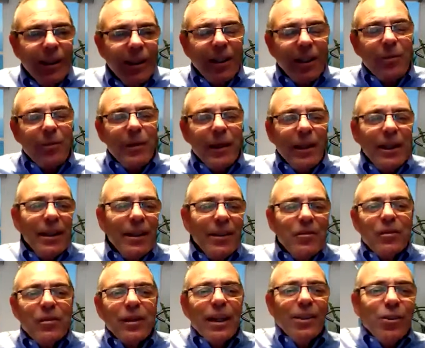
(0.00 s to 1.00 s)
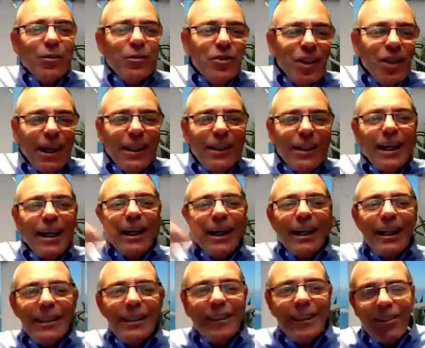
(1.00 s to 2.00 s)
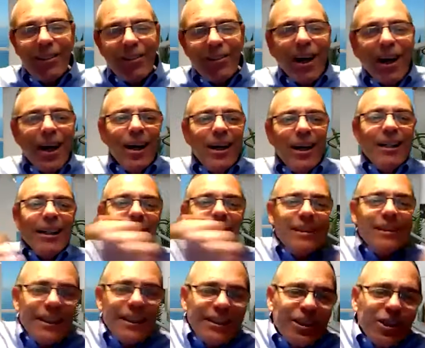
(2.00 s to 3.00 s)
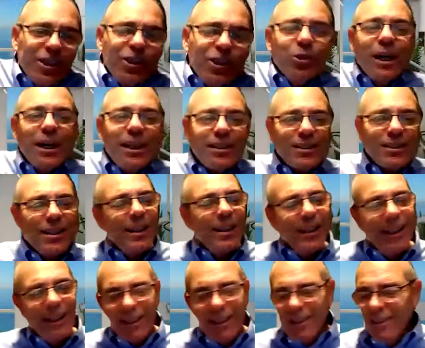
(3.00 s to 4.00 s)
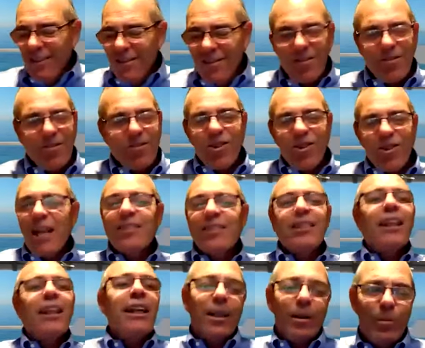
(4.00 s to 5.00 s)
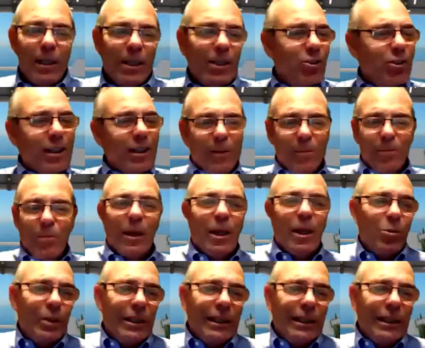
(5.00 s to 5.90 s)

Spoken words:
and being friend of China and Iran and the US. Just a little bit, you can play